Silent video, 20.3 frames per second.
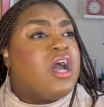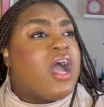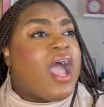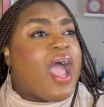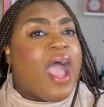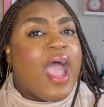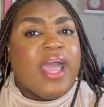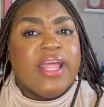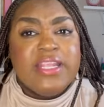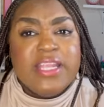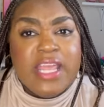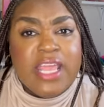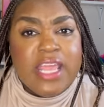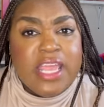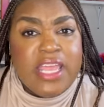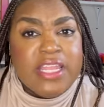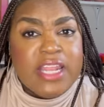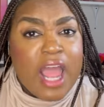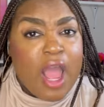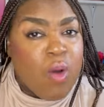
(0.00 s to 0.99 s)
I
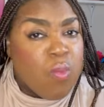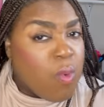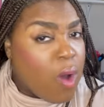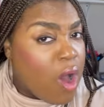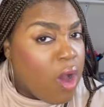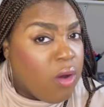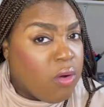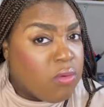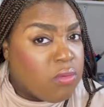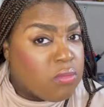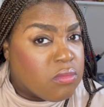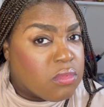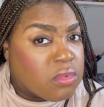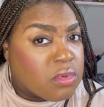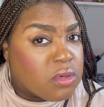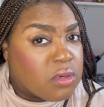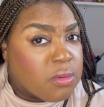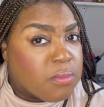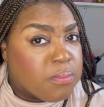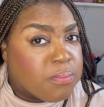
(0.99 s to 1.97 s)
need, I want,
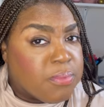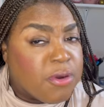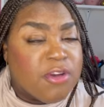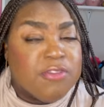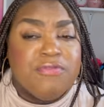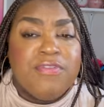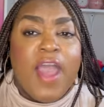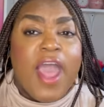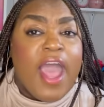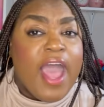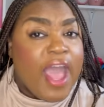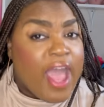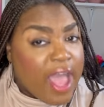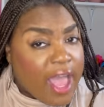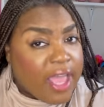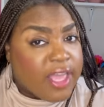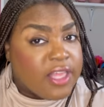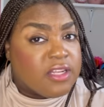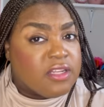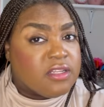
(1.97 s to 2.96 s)

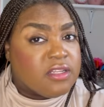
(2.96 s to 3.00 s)
provide.